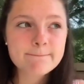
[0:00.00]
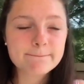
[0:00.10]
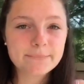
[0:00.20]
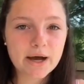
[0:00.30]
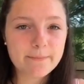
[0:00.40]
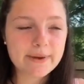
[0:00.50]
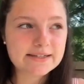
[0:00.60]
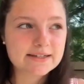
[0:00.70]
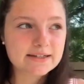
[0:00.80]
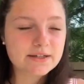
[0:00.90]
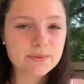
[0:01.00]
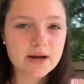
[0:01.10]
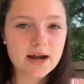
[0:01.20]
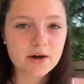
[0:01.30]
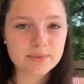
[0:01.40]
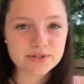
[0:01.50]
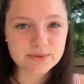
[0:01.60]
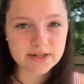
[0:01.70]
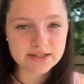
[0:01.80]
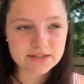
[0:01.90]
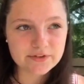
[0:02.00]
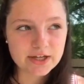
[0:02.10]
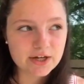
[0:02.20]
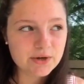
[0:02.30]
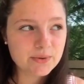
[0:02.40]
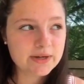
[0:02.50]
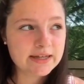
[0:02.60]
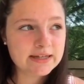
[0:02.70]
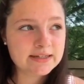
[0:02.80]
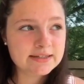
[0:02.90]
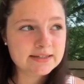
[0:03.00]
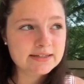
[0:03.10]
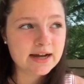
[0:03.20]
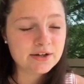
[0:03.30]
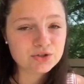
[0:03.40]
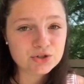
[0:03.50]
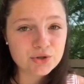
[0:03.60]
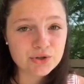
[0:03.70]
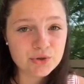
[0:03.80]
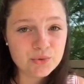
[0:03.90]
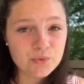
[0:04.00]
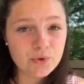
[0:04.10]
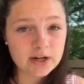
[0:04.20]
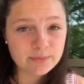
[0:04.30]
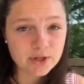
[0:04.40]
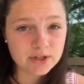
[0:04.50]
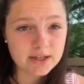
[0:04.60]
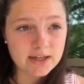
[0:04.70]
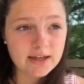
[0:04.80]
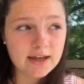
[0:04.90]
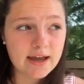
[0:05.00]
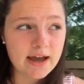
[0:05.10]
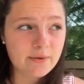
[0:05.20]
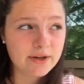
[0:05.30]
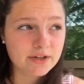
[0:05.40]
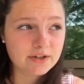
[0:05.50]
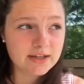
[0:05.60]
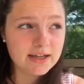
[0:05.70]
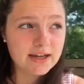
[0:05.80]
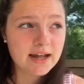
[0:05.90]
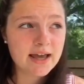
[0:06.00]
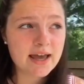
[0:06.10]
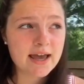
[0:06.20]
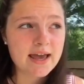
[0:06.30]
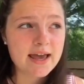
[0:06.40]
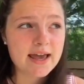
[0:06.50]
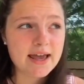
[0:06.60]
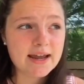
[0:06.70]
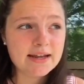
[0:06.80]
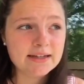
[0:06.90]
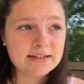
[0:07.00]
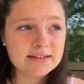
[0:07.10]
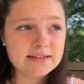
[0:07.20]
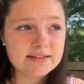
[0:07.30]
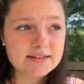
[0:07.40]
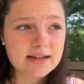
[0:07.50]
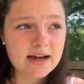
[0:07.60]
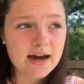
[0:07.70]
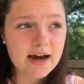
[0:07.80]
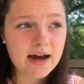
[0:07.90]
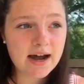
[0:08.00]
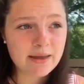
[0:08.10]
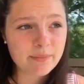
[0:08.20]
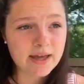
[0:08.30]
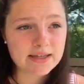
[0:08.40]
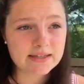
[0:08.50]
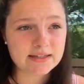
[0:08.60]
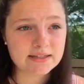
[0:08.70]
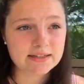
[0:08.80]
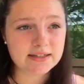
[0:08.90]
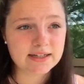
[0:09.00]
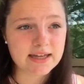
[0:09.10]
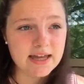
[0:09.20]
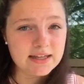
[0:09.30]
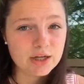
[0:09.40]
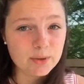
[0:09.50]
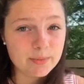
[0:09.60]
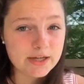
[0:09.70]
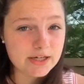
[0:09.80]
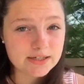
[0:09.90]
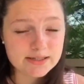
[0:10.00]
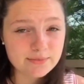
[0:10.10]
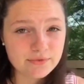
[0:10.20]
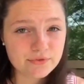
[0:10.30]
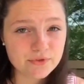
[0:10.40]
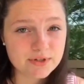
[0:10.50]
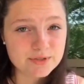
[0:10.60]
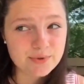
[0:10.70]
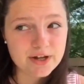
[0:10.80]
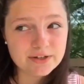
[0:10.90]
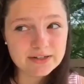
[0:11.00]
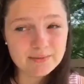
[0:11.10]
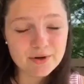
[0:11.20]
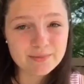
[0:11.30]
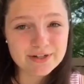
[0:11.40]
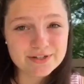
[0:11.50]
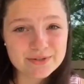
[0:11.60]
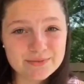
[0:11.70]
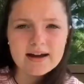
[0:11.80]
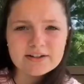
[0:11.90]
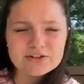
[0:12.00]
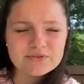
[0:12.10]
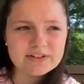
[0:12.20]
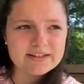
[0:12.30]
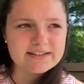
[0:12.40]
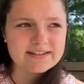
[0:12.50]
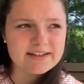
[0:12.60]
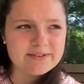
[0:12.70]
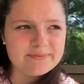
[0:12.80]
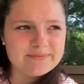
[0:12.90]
But basically what I'll be doing in this video is I'll show you what I'm cooking, how I cook it, and I might get their opinion on some of the food as well. I'm hoping to. I just realized that